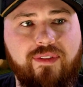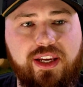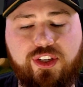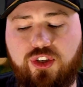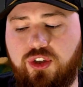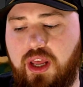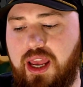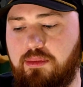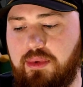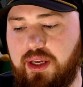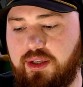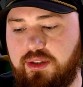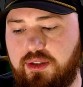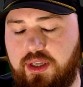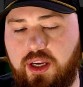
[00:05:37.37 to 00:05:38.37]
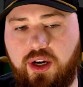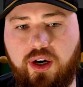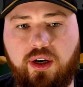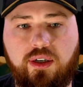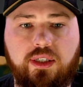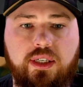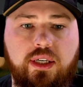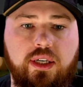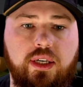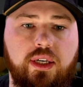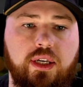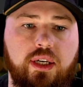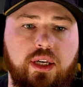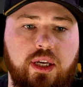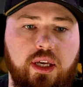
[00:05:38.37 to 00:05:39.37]
a statement here
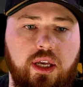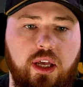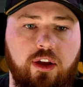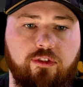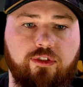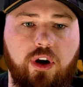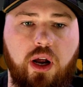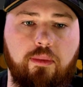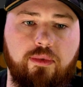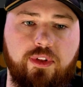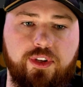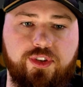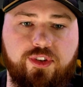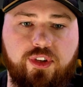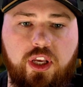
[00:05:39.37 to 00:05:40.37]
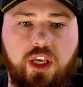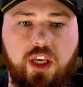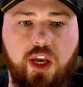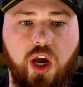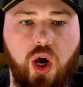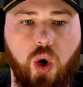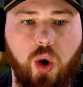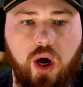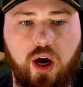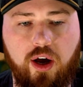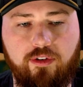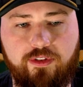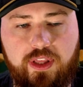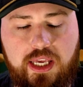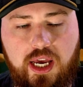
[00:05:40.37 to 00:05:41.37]
from the CEO
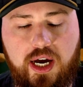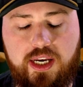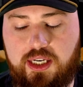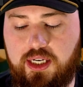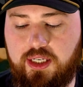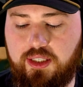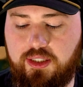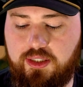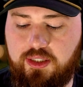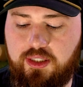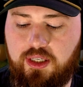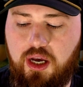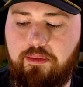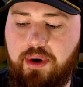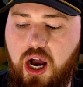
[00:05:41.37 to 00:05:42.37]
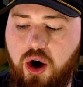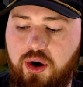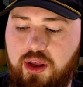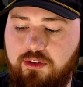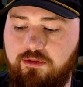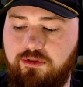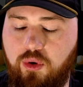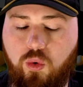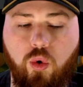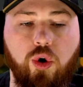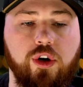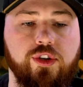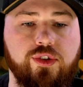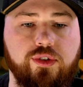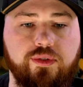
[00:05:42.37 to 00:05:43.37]
of The Onion about
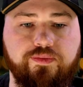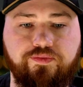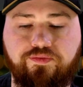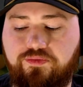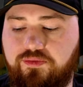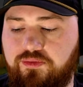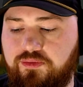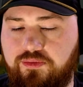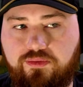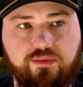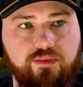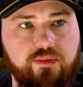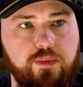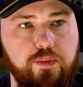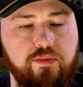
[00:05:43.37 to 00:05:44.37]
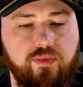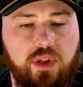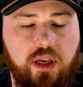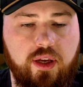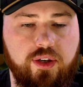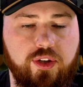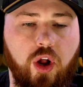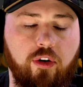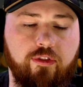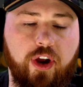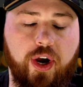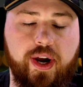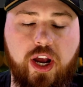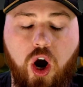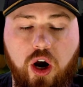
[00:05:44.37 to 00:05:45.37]
INFOWARS. And, a
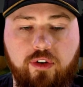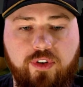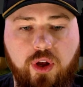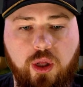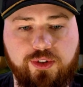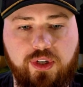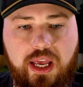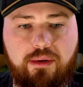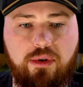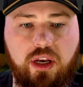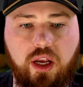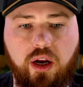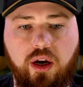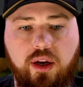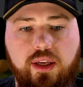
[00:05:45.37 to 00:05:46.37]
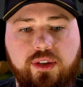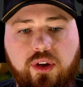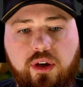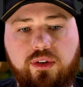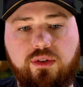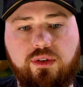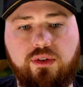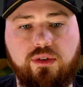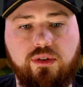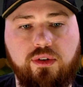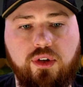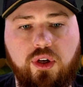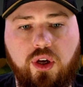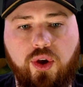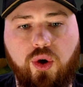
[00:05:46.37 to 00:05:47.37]
very heartfelt statement here. He says,
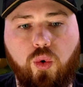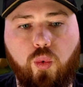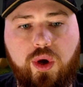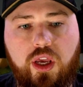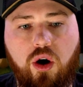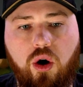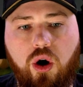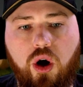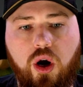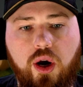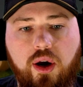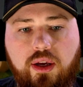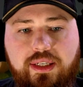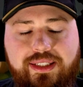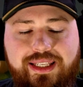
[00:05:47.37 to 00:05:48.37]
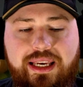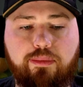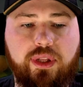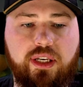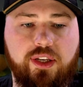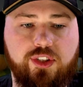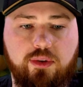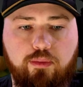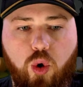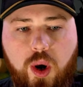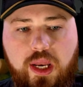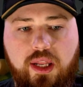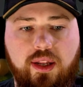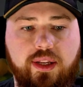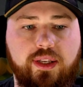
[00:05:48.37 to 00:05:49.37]
we are deeply
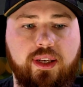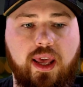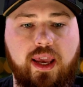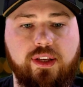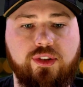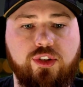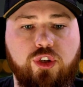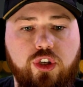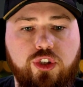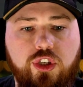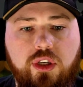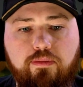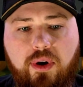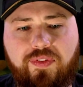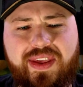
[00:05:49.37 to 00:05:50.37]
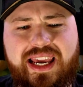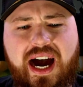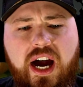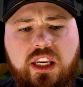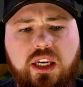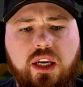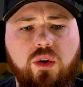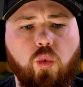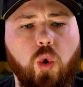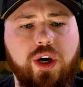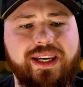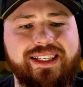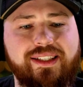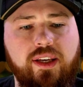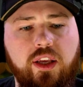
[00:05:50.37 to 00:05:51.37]
disappointed in today's decision, but The Onion will
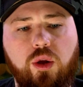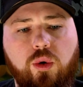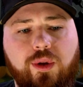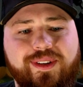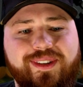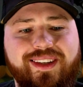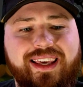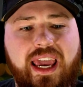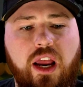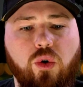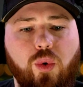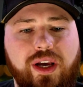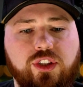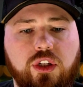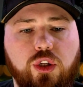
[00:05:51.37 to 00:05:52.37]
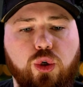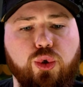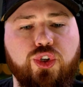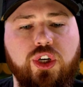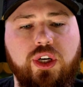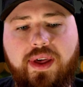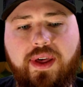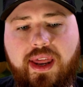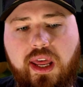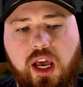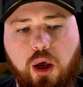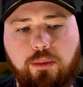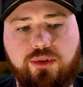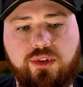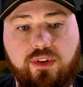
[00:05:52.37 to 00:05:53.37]
continue to seek a resolution that
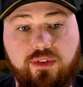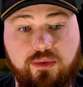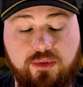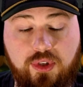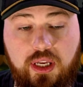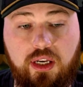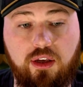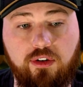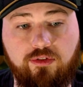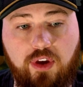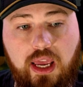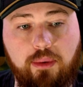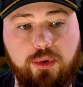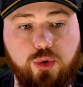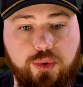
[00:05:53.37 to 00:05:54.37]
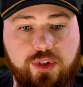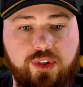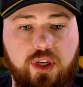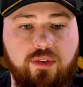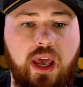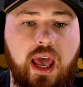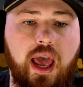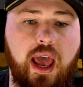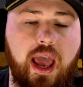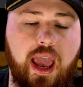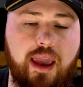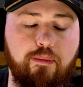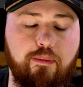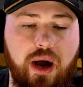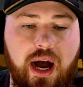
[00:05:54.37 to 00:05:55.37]
helps the Sandy Hook families receive
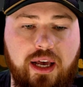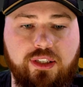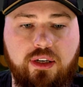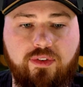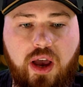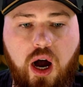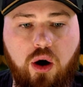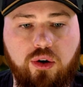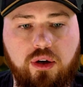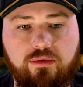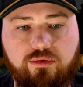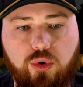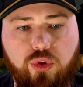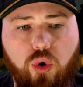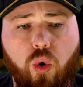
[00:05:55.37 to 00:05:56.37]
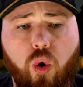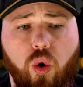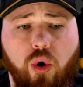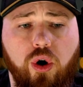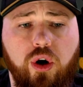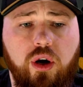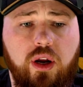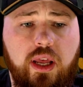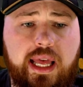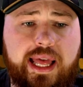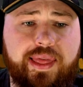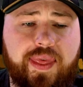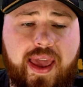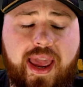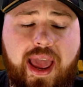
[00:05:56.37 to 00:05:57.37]
a positive outcome for the horror
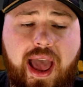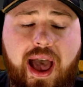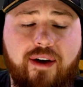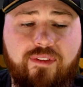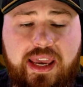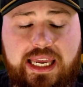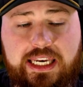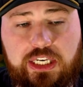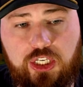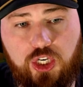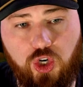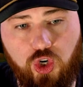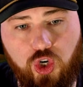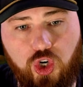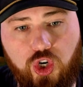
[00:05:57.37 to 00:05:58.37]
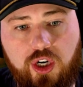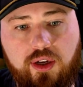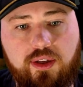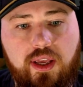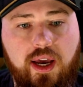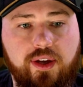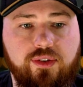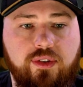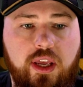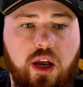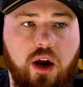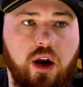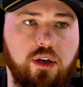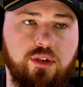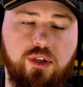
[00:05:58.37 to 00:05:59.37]
they have endured. Yes, they
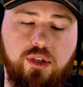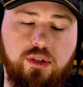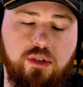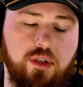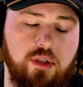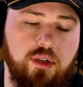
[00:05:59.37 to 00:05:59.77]
are just